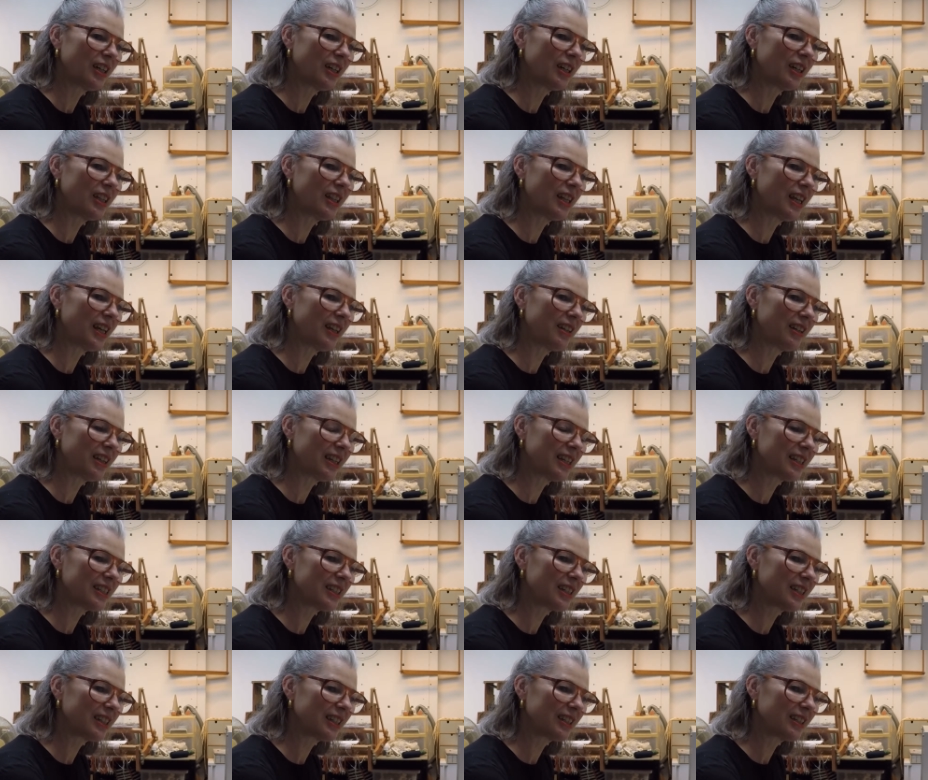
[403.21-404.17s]
And then
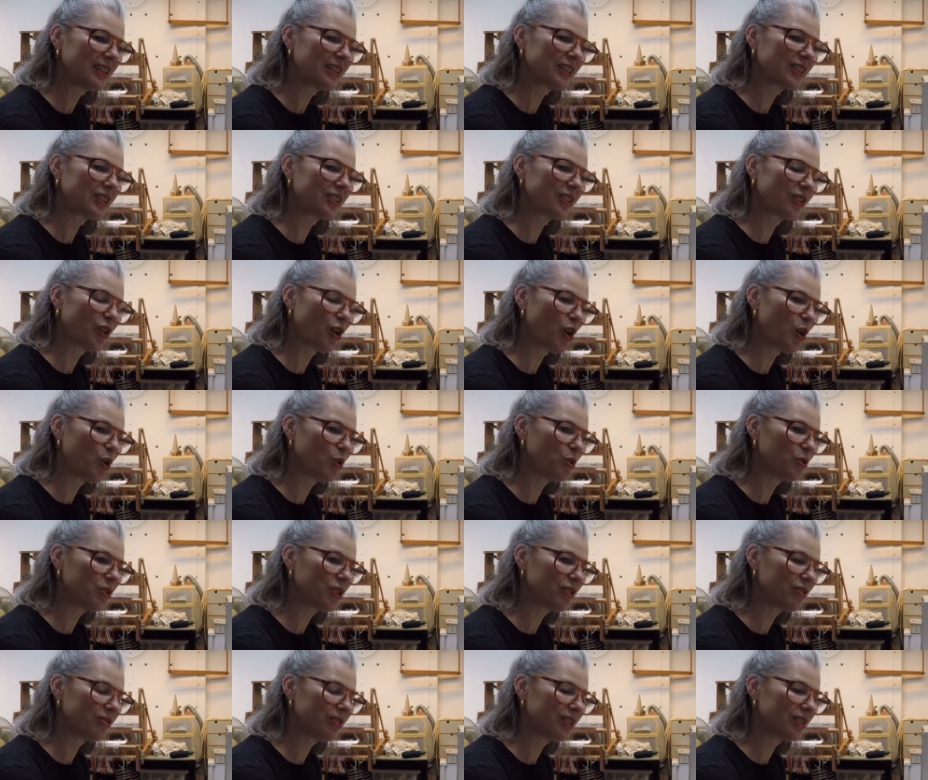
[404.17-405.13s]
as I got
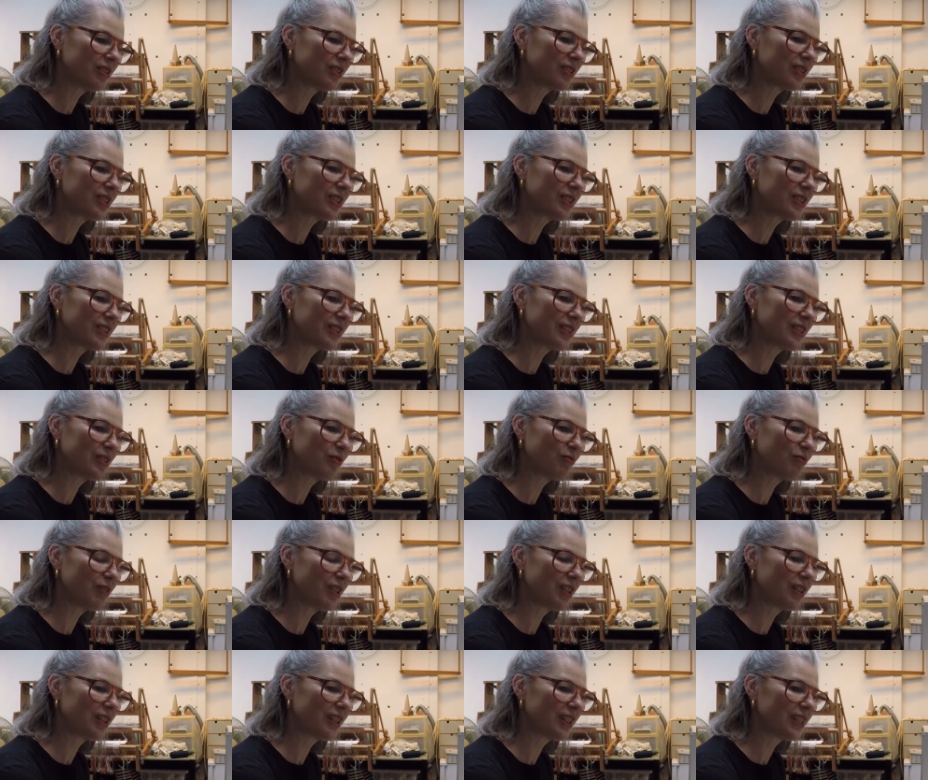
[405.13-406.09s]
older and
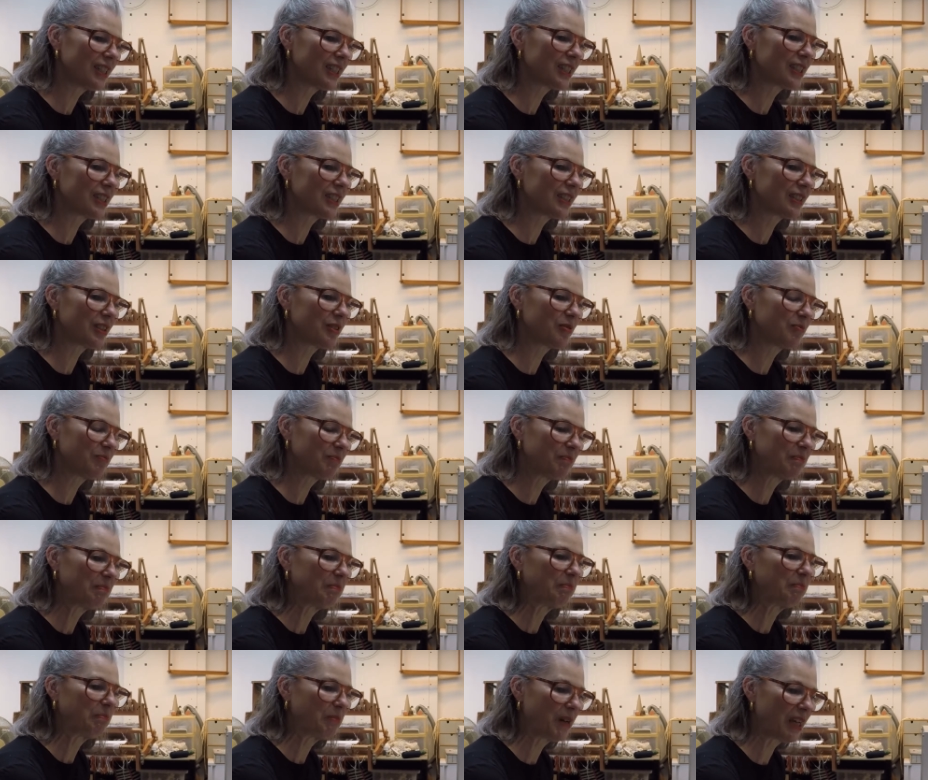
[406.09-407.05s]
realised
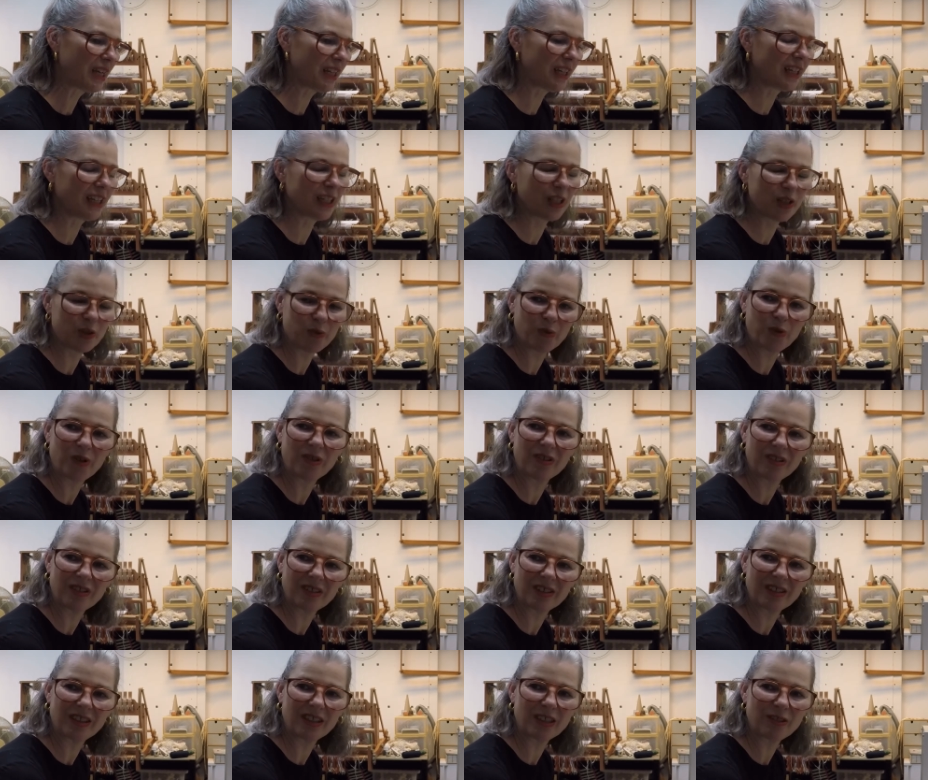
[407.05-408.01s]
making is what
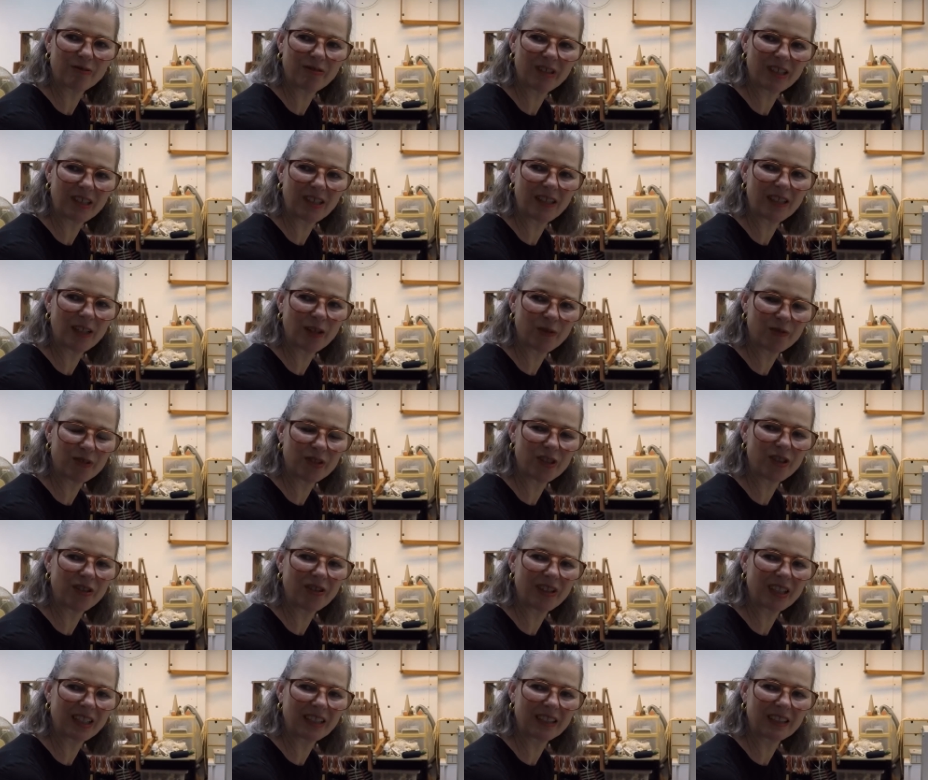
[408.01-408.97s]
I really love
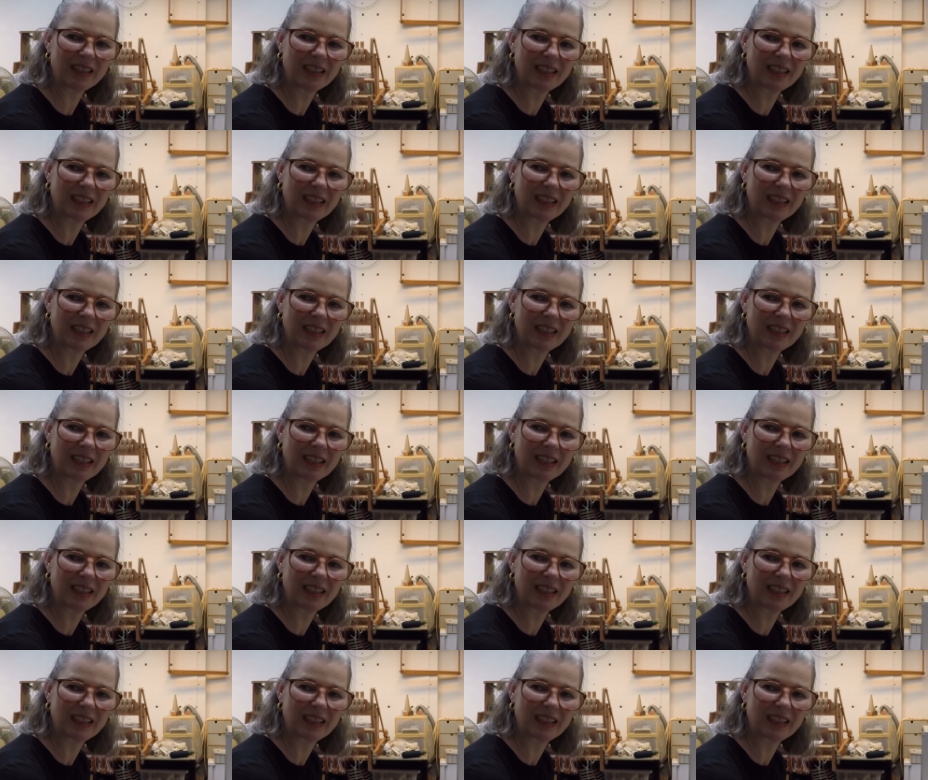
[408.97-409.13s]
doing,